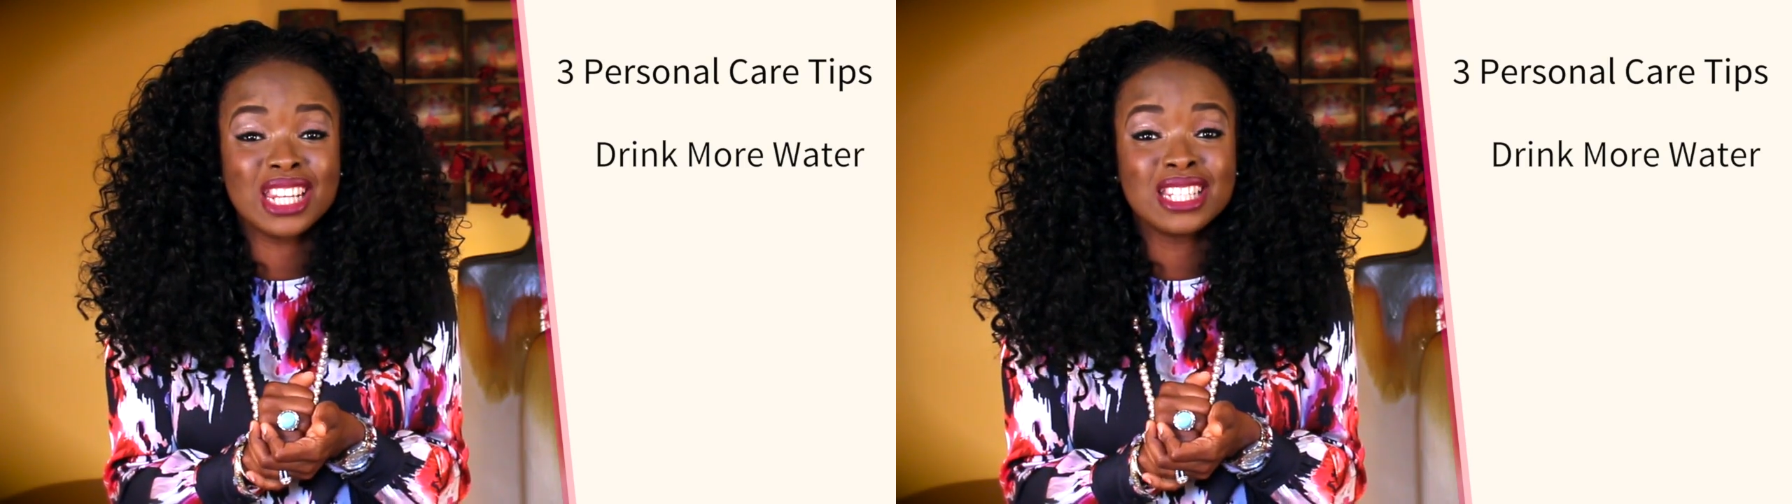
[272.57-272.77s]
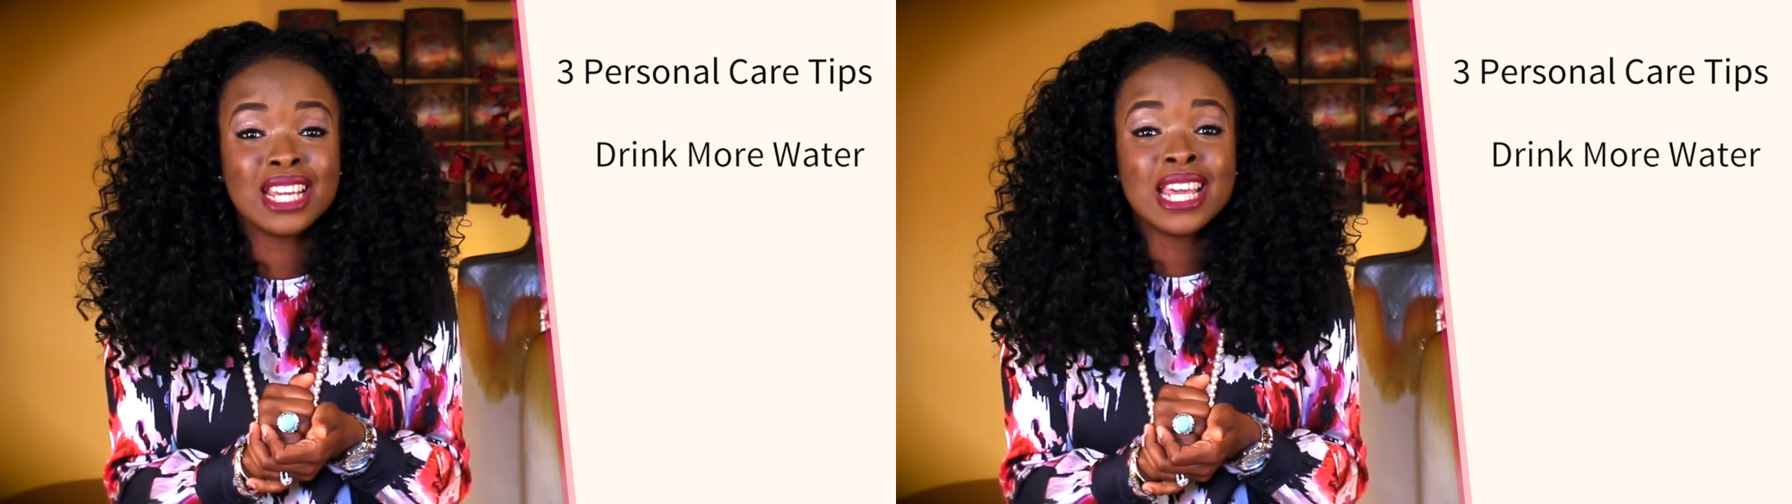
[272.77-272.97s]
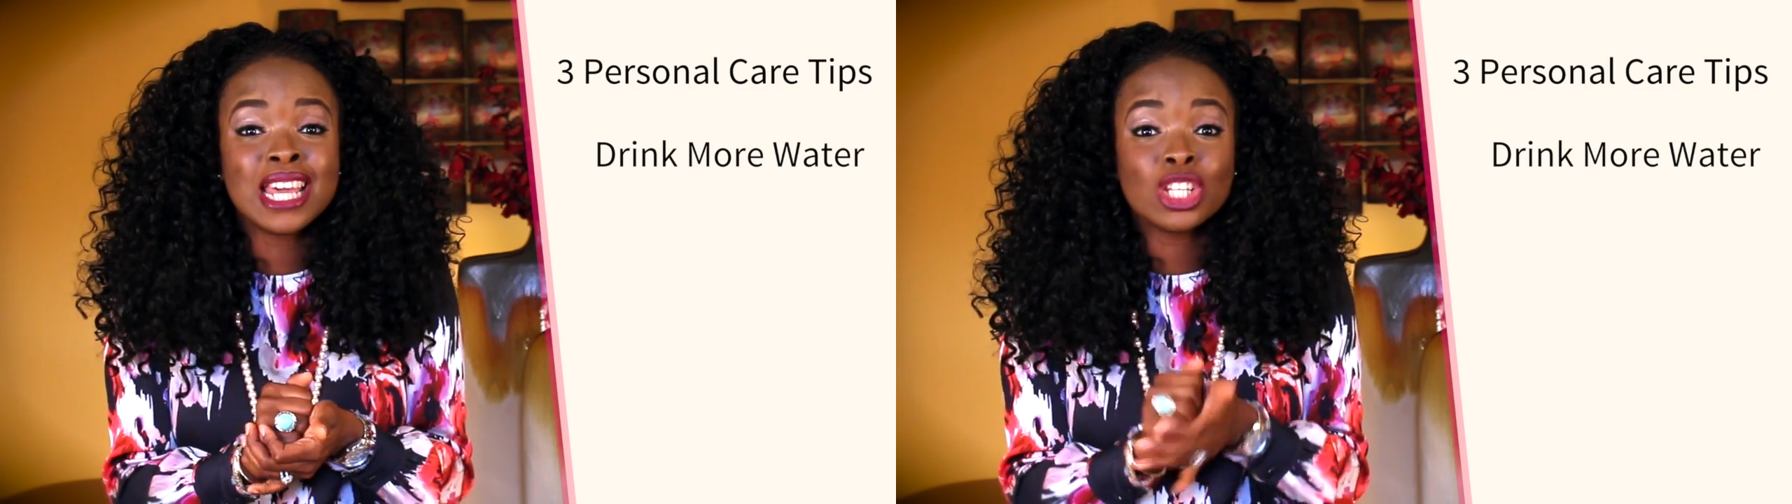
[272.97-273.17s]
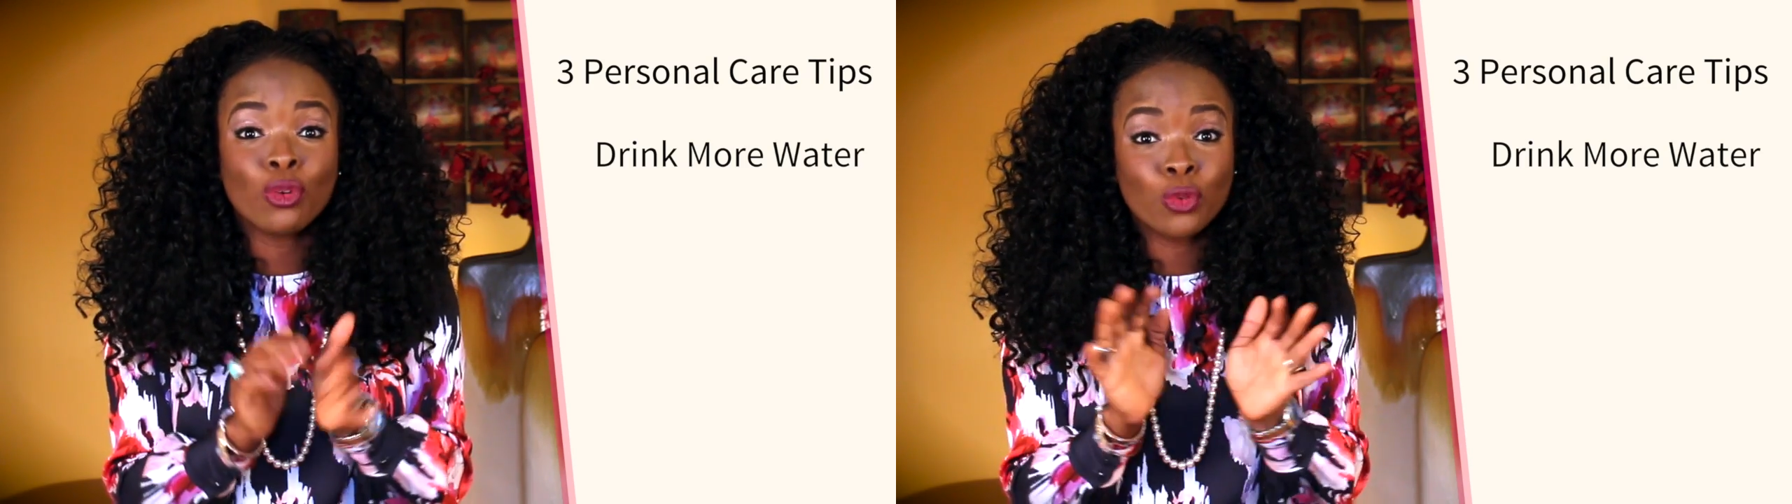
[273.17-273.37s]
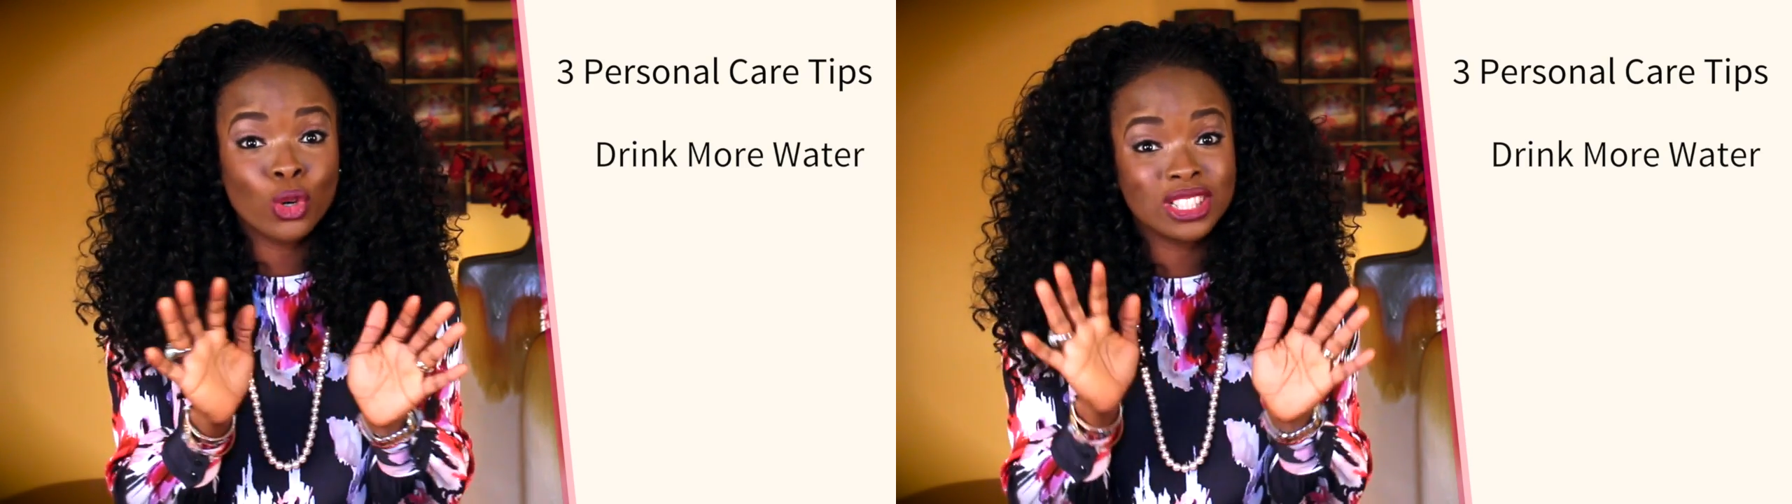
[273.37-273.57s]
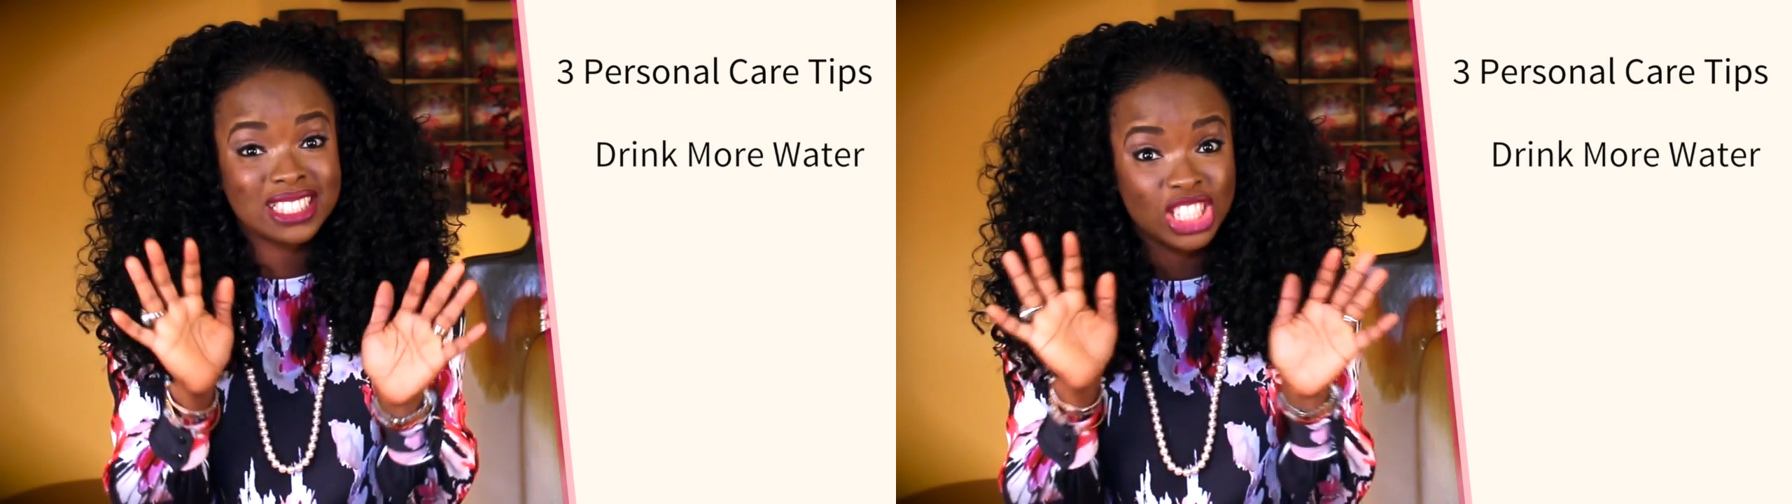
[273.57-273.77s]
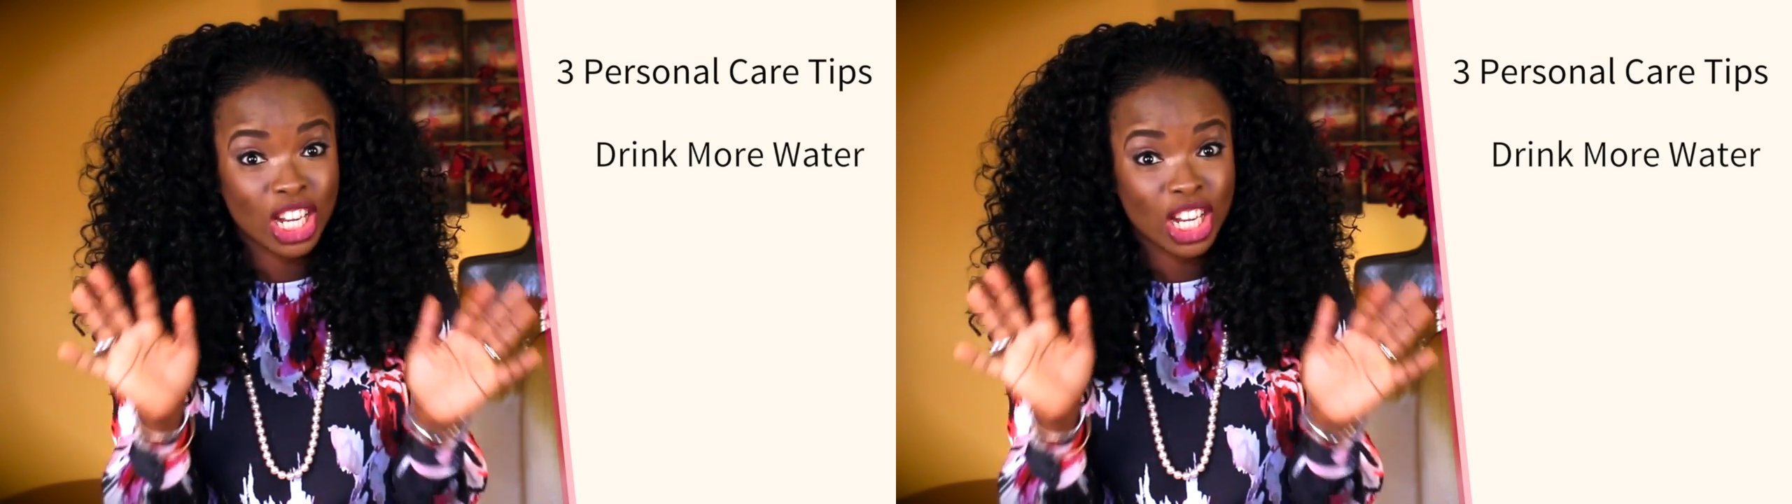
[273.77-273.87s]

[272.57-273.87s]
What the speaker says: And of course,